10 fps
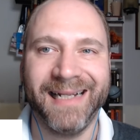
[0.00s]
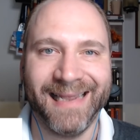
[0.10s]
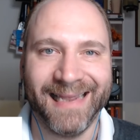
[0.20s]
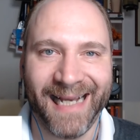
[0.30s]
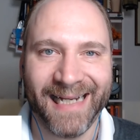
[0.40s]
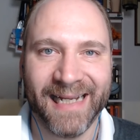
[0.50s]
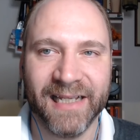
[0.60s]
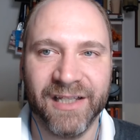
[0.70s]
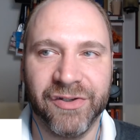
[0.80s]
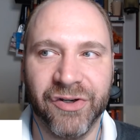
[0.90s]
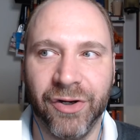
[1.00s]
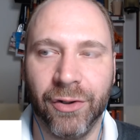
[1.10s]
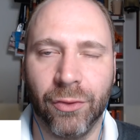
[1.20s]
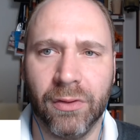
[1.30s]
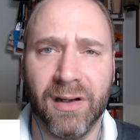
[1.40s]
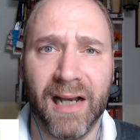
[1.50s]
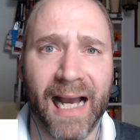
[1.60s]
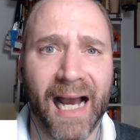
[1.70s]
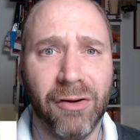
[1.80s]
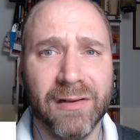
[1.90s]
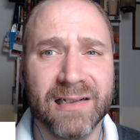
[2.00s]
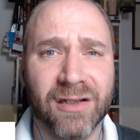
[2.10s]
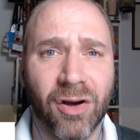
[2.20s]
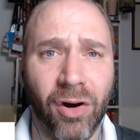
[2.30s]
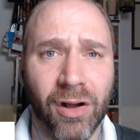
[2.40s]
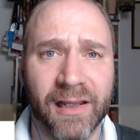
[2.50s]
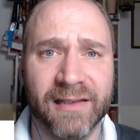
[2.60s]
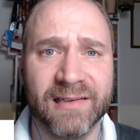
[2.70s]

letting your how is it called?